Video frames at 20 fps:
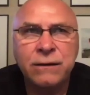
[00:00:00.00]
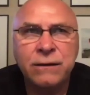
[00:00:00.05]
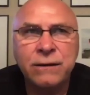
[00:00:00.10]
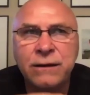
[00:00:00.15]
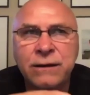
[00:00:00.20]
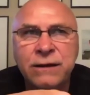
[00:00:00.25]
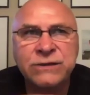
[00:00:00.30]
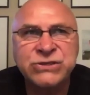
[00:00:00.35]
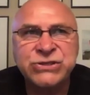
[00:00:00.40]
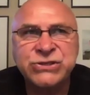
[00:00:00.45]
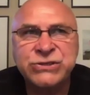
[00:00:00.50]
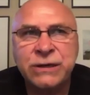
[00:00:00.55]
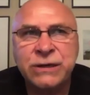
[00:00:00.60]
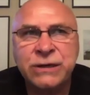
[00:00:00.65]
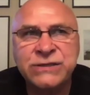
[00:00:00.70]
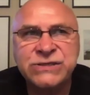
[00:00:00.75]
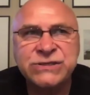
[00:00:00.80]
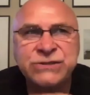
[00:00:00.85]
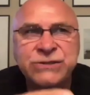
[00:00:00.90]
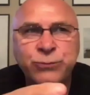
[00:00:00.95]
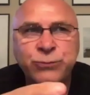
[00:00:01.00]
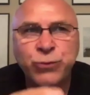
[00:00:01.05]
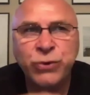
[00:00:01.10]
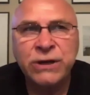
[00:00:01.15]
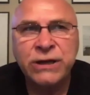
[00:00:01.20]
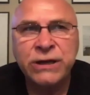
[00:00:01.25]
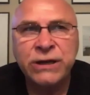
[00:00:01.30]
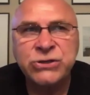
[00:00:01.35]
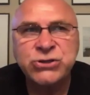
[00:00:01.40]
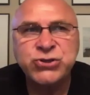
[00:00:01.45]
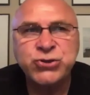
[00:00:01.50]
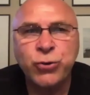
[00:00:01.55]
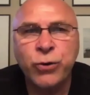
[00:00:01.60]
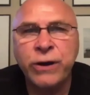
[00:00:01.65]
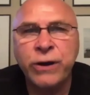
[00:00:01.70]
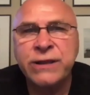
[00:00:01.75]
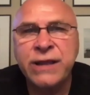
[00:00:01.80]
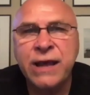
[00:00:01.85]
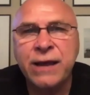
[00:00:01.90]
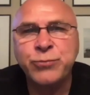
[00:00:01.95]
it's really
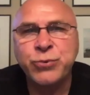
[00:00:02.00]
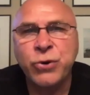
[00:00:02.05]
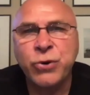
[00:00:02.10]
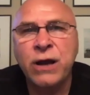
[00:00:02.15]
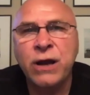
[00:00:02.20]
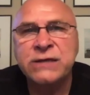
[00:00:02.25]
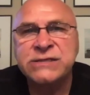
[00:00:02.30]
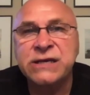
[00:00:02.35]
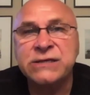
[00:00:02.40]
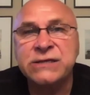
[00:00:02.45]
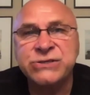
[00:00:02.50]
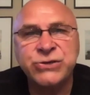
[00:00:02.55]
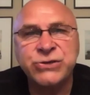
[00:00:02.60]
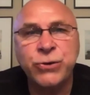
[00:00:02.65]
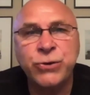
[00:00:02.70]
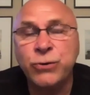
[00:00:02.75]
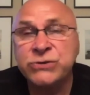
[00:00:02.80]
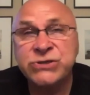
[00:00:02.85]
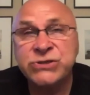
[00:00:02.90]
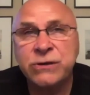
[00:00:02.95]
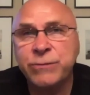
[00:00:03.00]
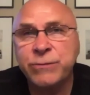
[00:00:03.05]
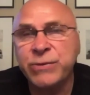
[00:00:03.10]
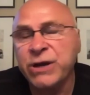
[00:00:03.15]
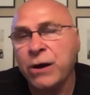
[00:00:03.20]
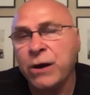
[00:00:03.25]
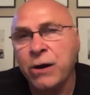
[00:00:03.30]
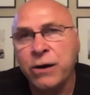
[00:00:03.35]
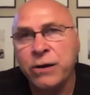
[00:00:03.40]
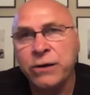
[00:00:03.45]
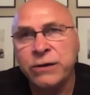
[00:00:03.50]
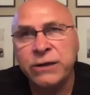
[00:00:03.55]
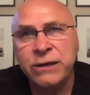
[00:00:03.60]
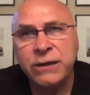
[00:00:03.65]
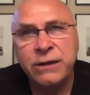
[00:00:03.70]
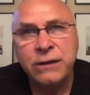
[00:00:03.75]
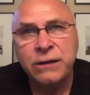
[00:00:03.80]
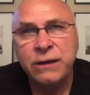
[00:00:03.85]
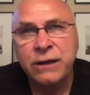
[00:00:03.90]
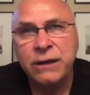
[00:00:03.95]
enjoying that process. It's going to be hard.
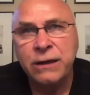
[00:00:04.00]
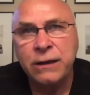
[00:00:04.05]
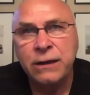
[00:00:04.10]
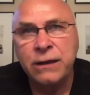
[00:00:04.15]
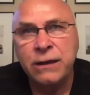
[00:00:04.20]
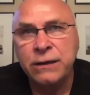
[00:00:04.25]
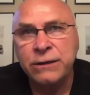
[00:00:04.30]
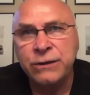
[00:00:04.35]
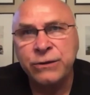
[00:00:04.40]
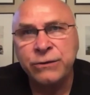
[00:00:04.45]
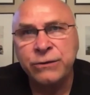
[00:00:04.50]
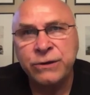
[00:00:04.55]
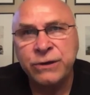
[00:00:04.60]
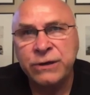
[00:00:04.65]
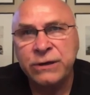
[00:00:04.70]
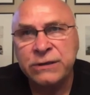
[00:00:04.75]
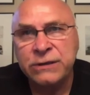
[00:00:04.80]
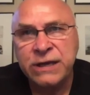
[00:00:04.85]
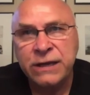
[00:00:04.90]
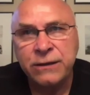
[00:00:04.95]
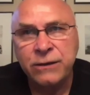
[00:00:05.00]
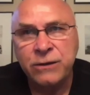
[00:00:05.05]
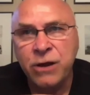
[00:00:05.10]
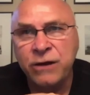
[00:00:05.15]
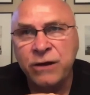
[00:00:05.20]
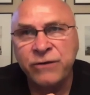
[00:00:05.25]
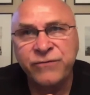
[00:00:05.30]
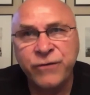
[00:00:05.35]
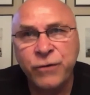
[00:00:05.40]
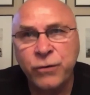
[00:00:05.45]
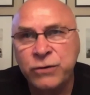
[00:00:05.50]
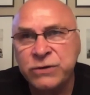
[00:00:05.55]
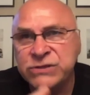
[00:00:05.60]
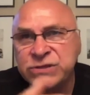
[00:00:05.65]
You're going to take a lot of focus.